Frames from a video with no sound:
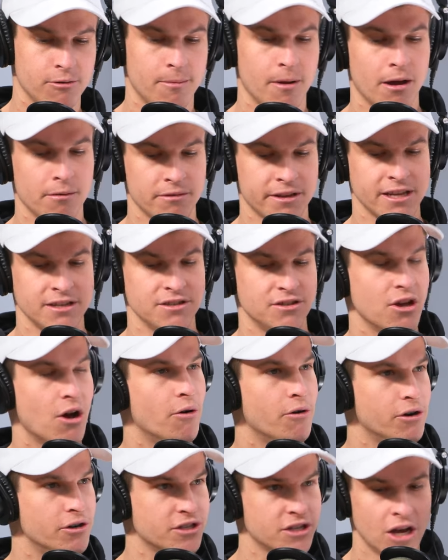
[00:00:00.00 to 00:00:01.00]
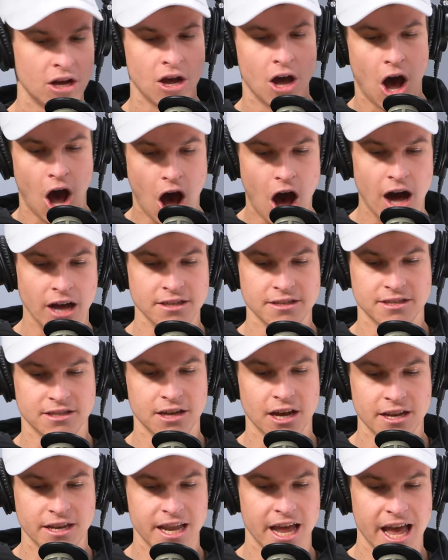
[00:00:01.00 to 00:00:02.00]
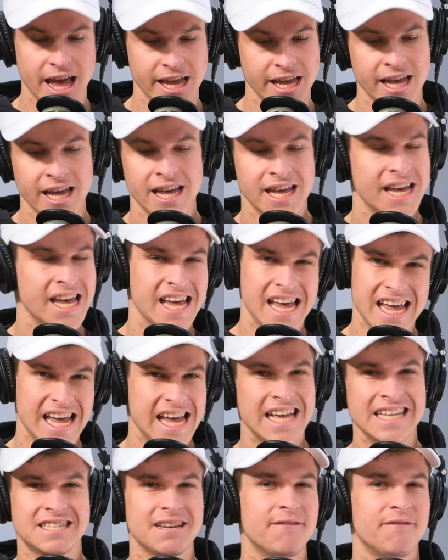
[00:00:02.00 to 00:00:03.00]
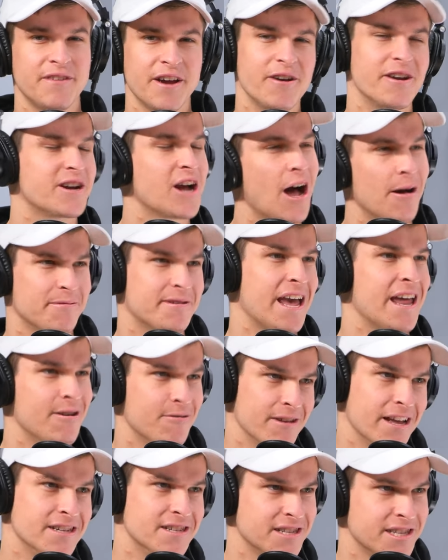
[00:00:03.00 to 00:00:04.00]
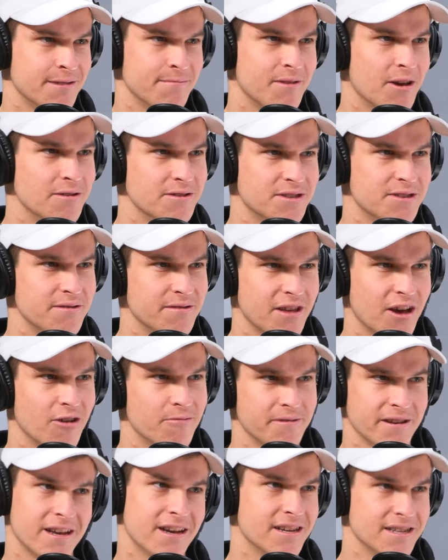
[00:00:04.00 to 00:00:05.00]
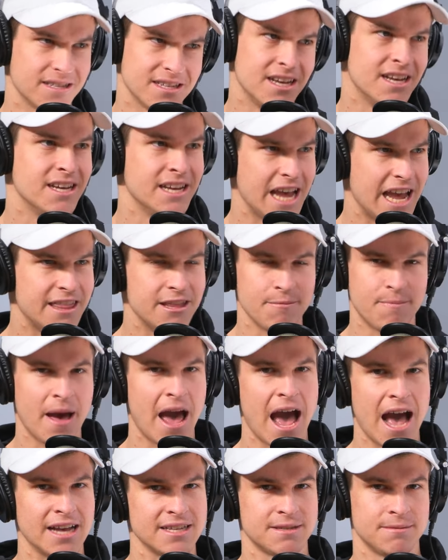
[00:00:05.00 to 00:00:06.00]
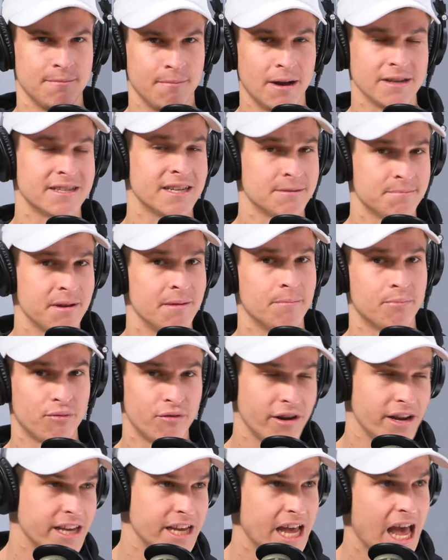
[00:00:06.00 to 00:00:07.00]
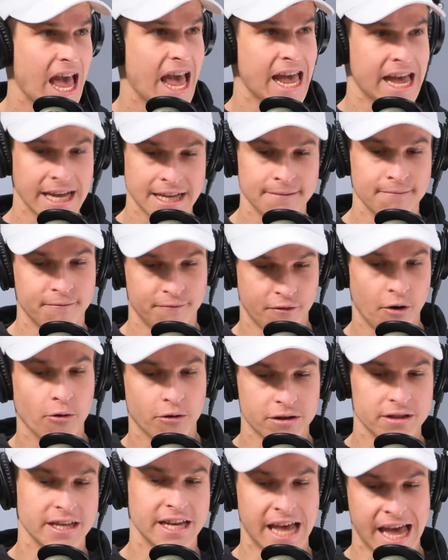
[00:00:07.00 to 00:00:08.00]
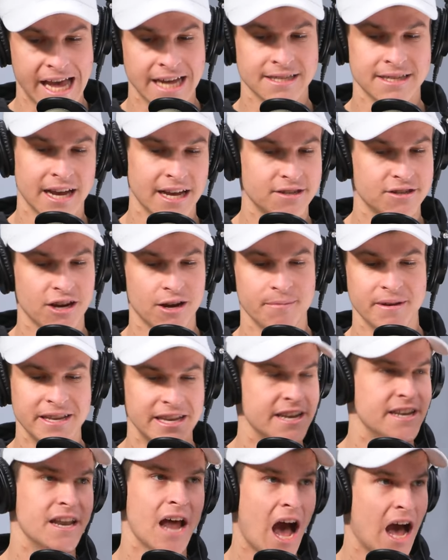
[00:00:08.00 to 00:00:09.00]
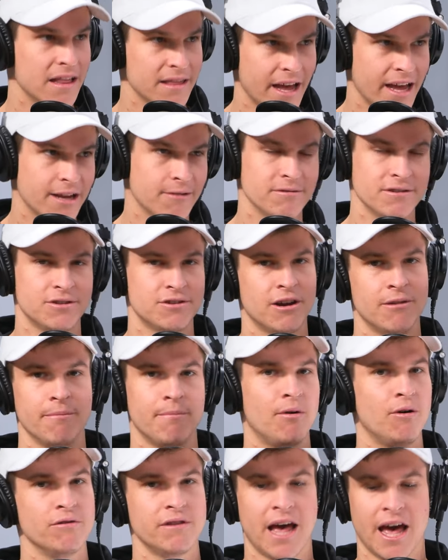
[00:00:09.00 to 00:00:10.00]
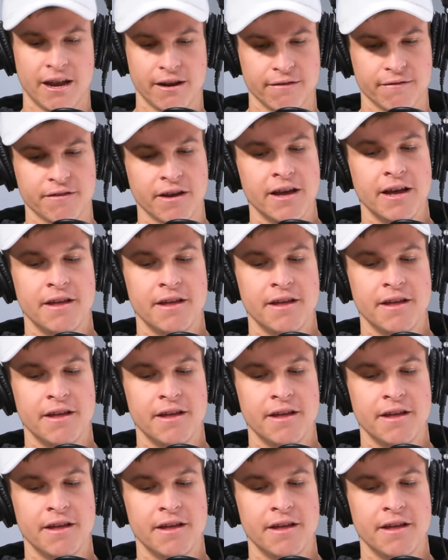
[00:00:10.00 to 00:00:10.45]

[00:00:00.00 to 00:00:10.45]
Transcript: Republican donors on Sunday. It's a very complicated relationship, those two, though, because in the past, Musk has been pretty vocally anti Trump. He did not like when Trump pulled out of